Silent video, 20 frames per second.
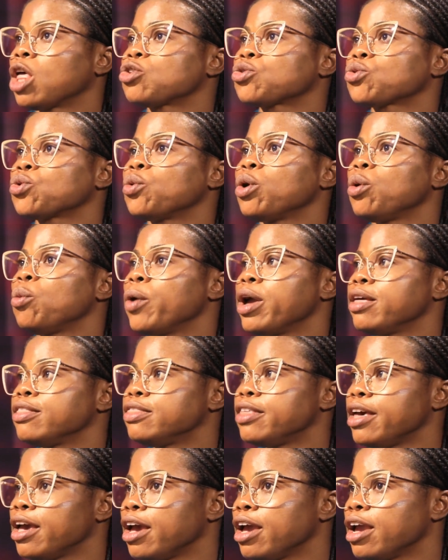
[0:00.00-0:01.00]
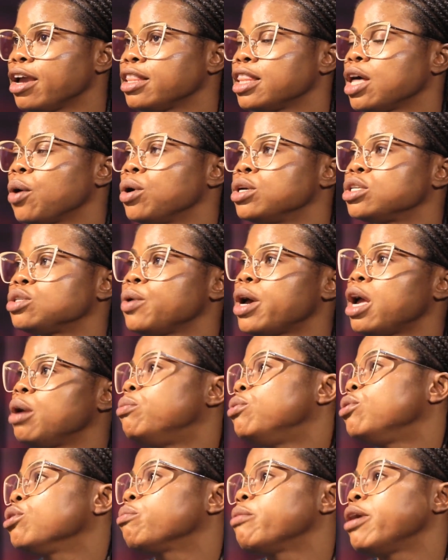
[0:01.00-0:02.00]
So we went there. That was where I
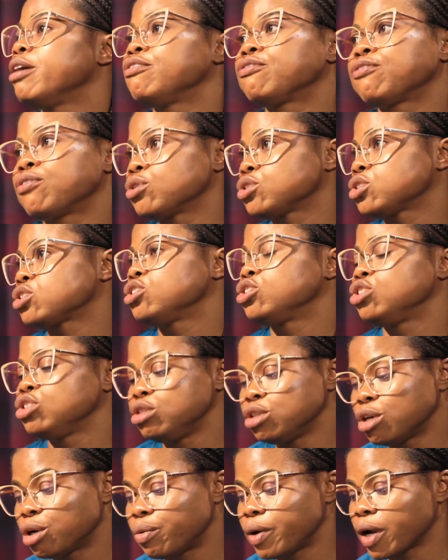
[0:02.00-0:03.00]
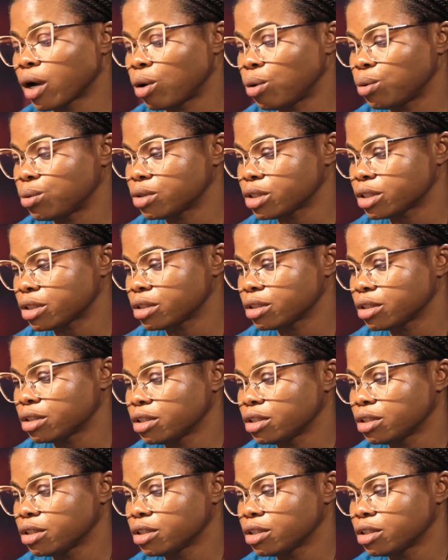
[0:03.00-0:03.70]
broke my first junior record.